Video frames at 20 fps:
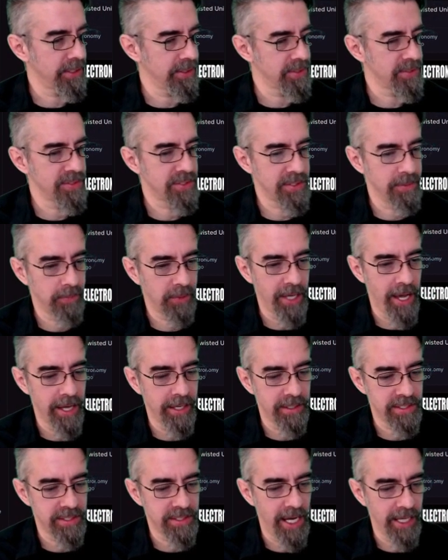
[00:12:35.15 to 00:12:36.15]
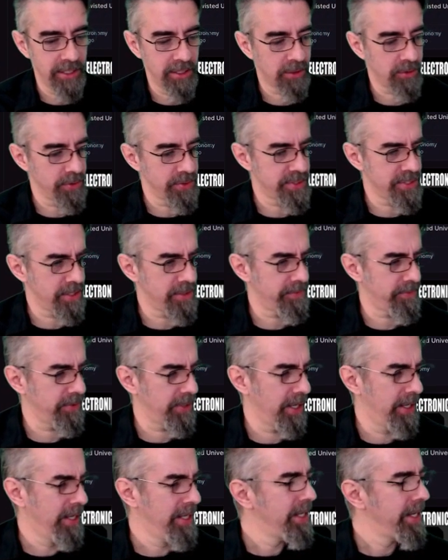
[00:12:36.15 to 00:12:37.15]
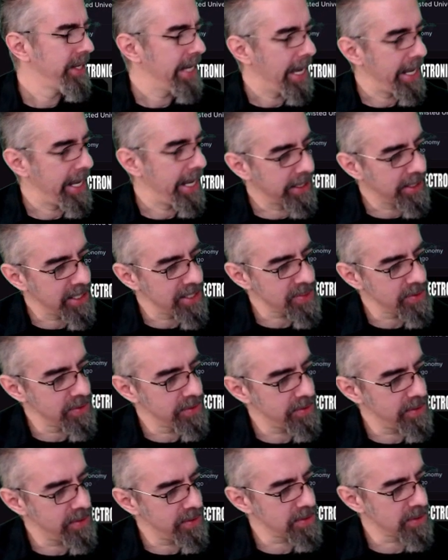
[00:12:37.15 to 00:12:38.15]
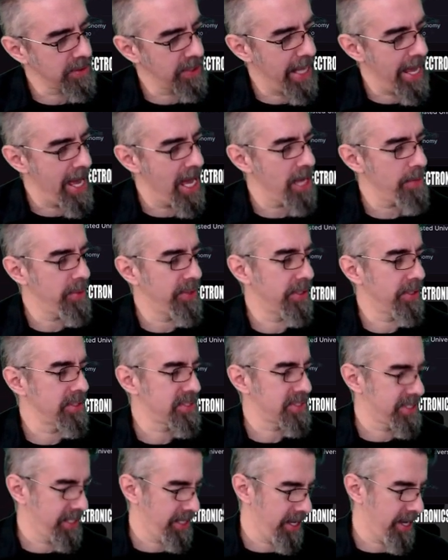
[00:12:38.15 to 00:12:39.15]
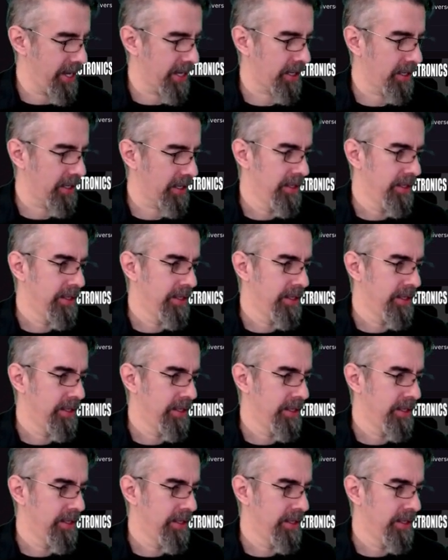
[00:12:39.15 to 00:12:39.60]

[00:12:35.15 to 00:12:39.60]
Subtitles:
This is some kind of technical stuff. And I guess there's lab and there's tech.